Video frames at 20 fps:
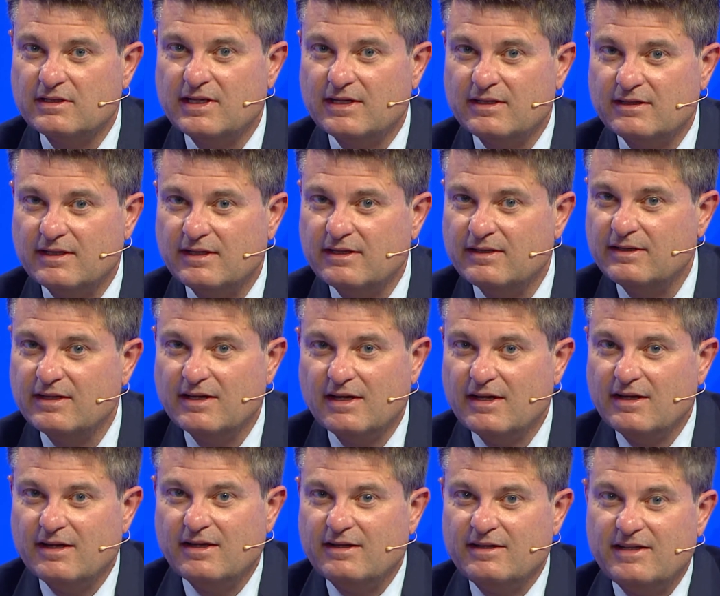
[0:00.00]
And
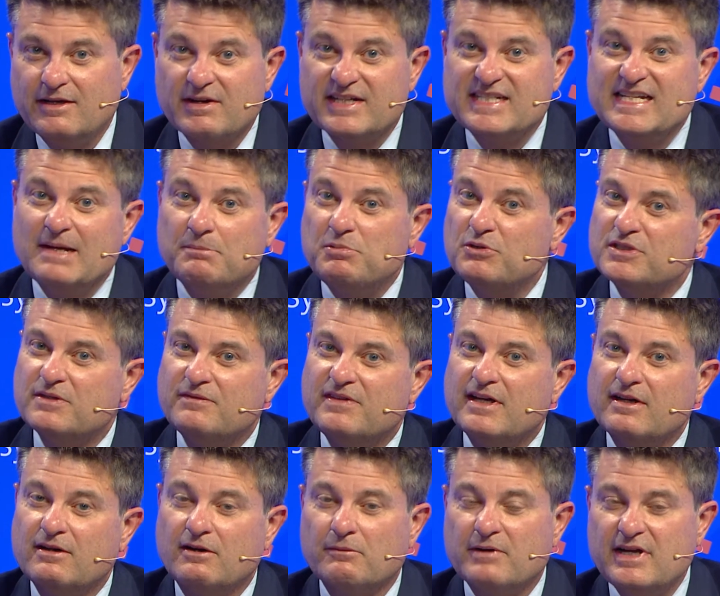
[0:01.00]
there are examples of
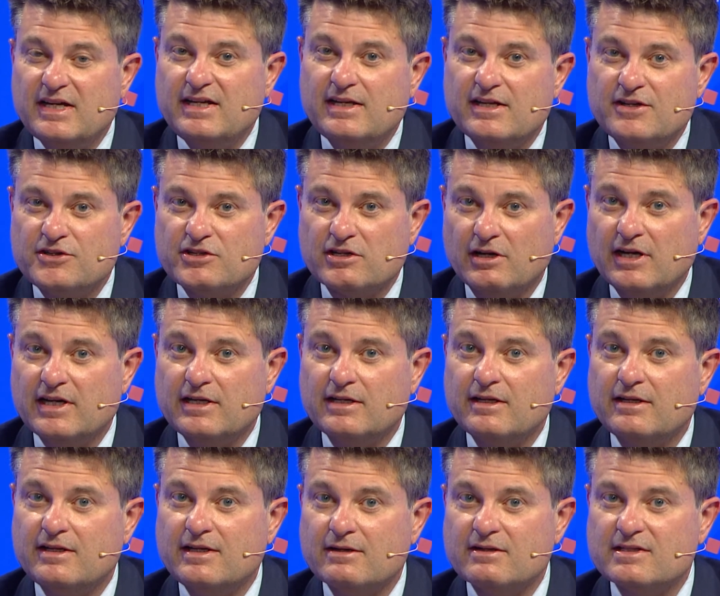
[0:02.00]
that already. In
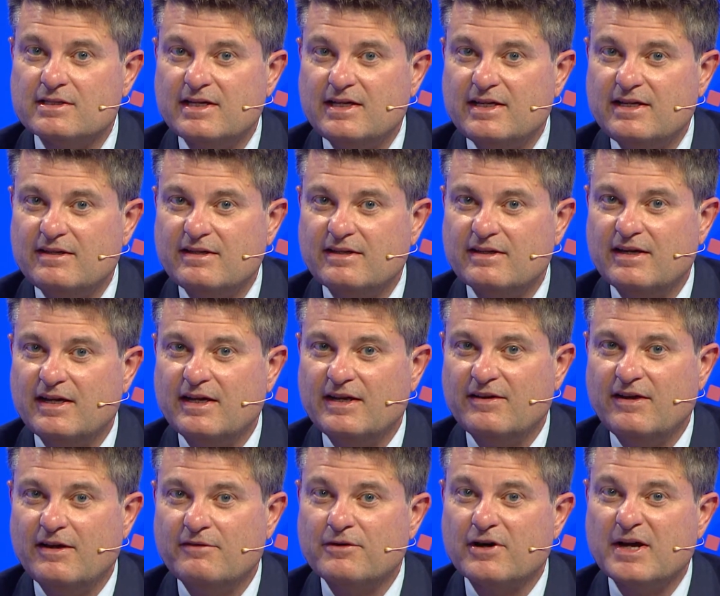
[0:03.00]
China, there's a
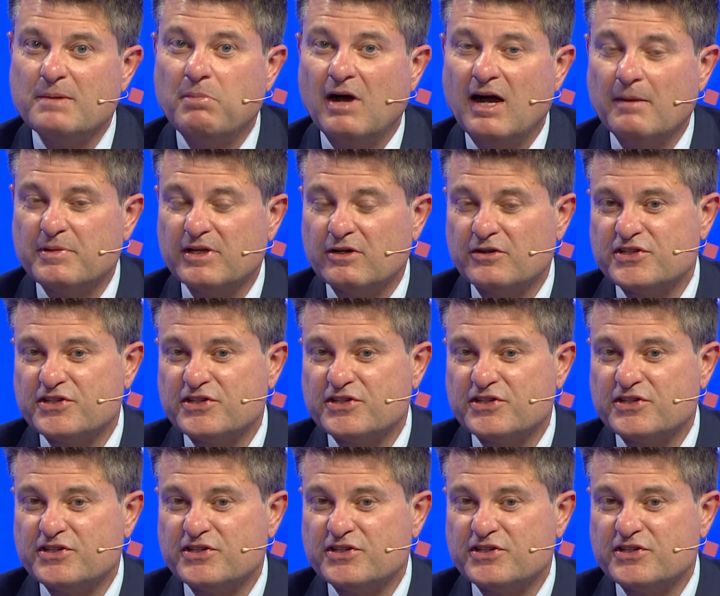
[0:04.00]
very popular